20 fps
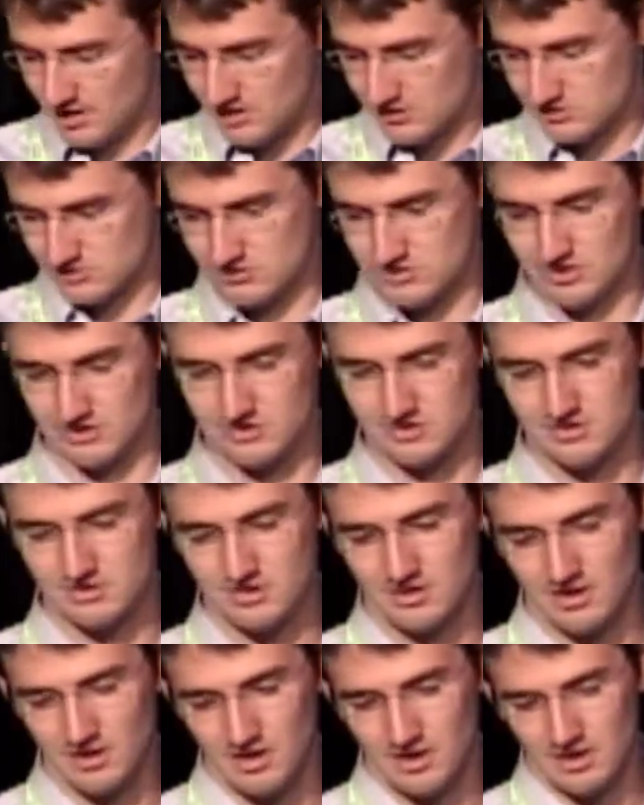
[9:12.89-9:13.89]
So just
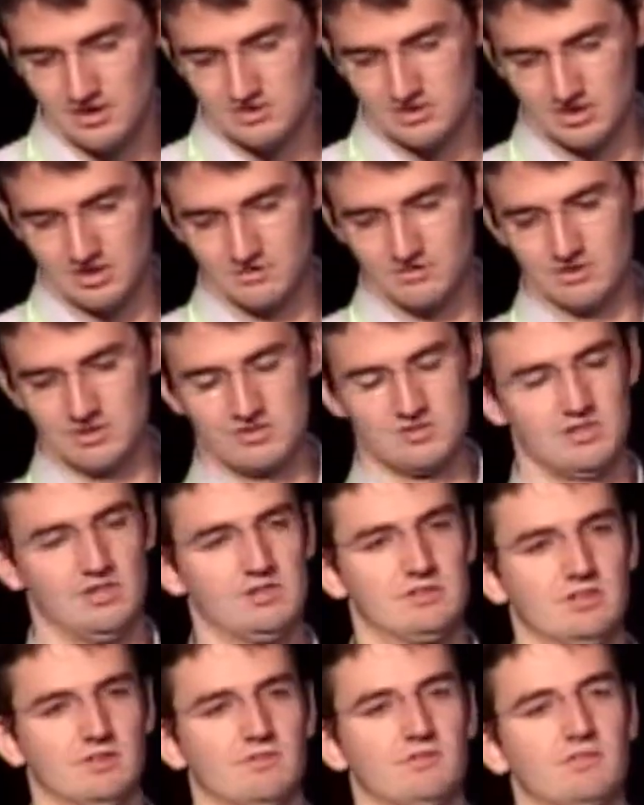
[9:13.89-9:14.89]
to give you a
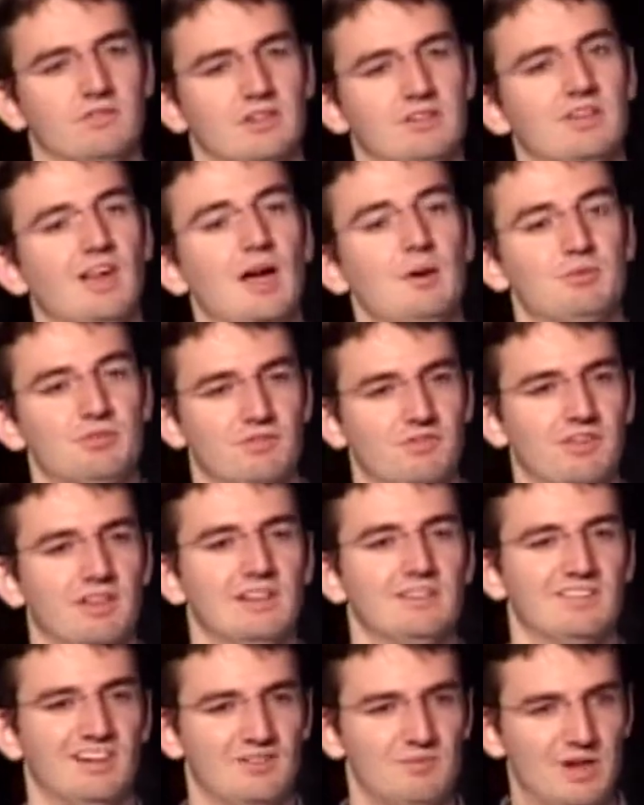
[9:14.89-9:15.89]
sense of the types of
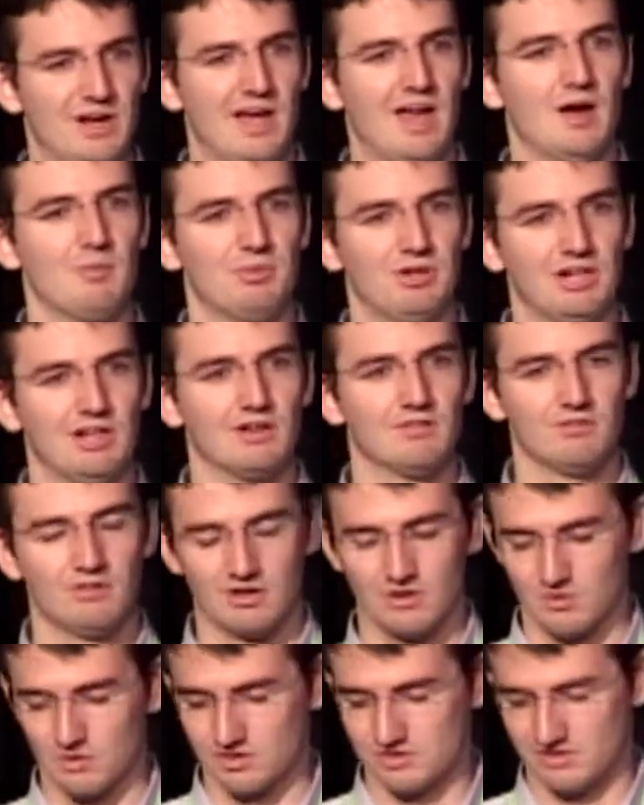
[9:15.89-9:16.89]
things that have been happening over the
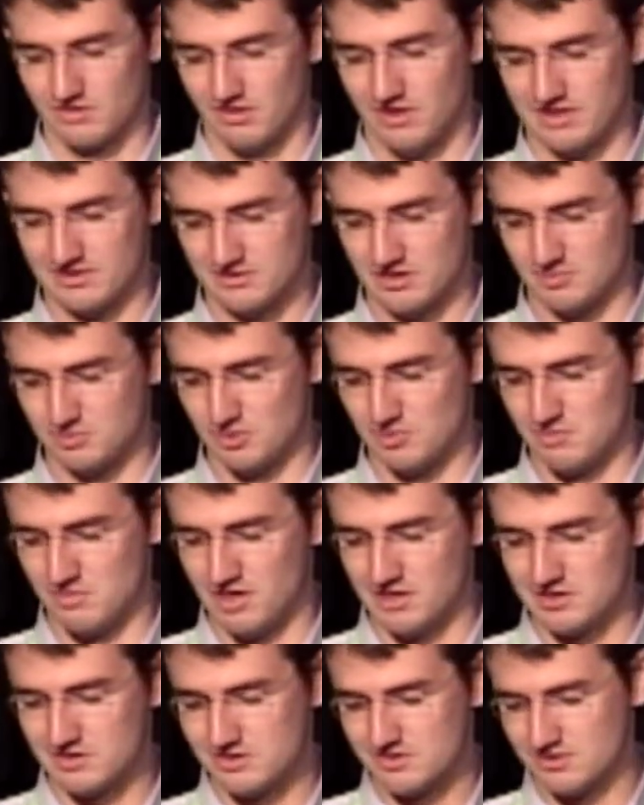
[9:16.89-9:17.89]
course of the last couple of
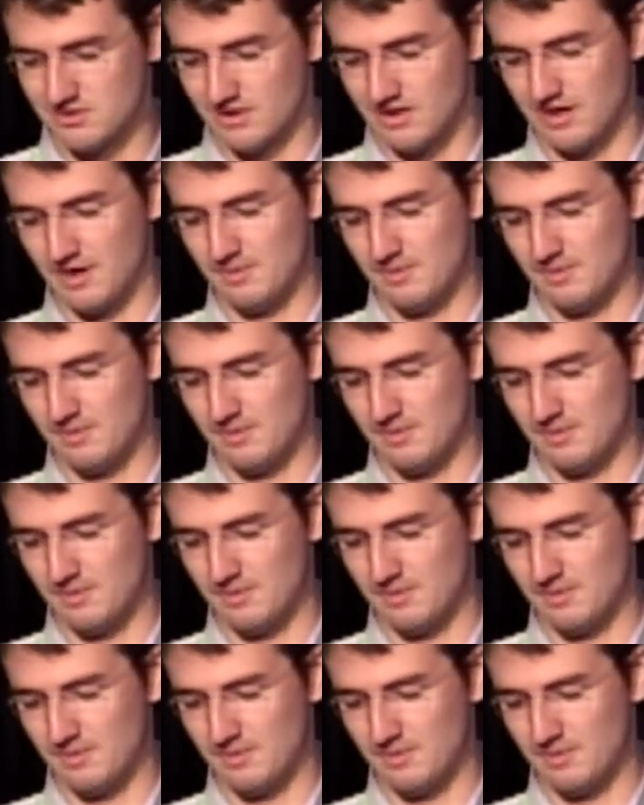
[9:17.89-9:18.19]
months,